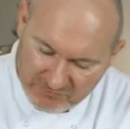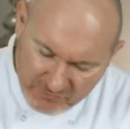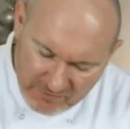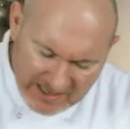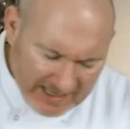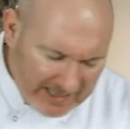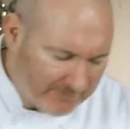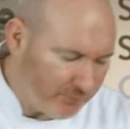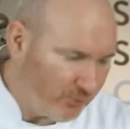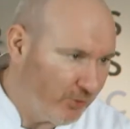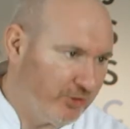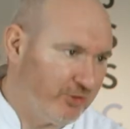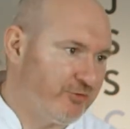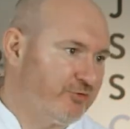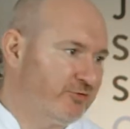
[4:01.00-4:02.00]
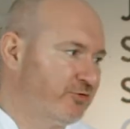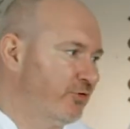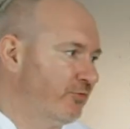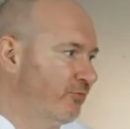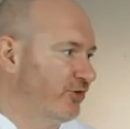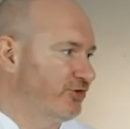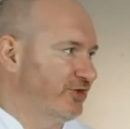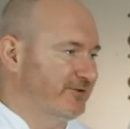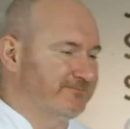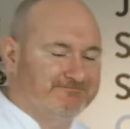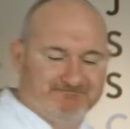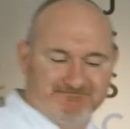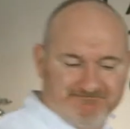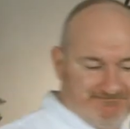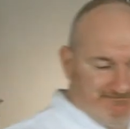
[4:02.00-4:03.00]
Really important, don't rush it.
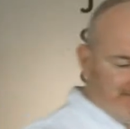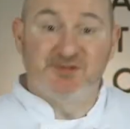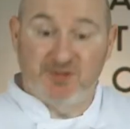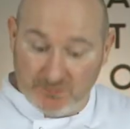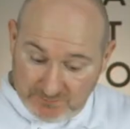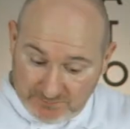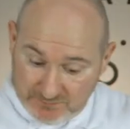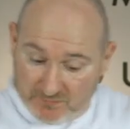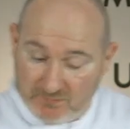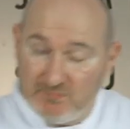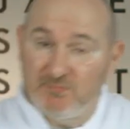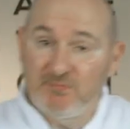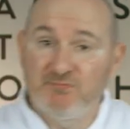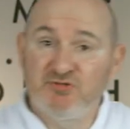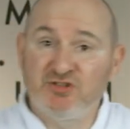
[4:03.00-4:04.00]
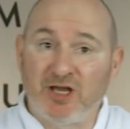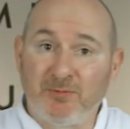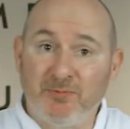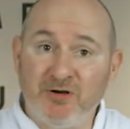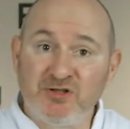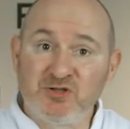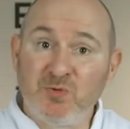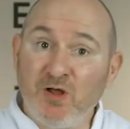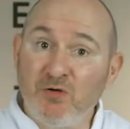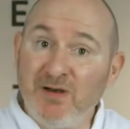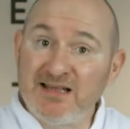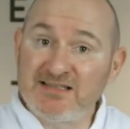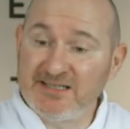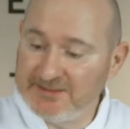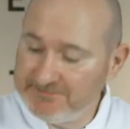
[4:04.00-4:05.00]
So, Shadow Brin's well
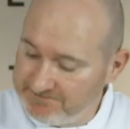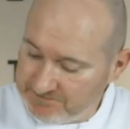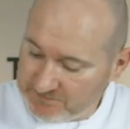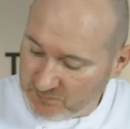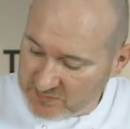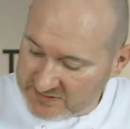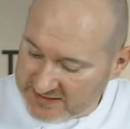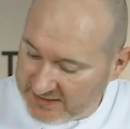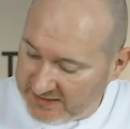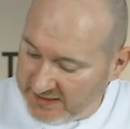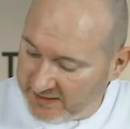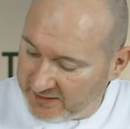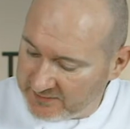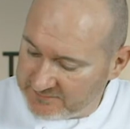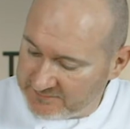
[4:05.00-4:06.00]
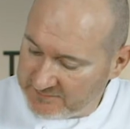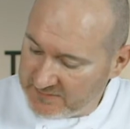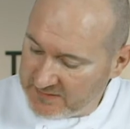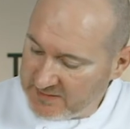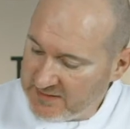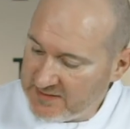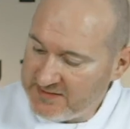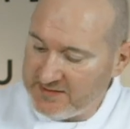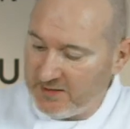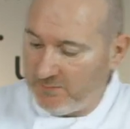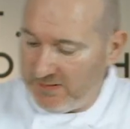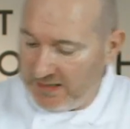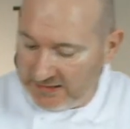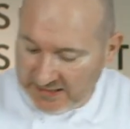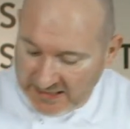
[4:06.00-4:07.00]
rested. We're sitting here, still
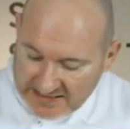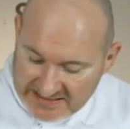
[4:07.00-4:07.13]
plenty of heat.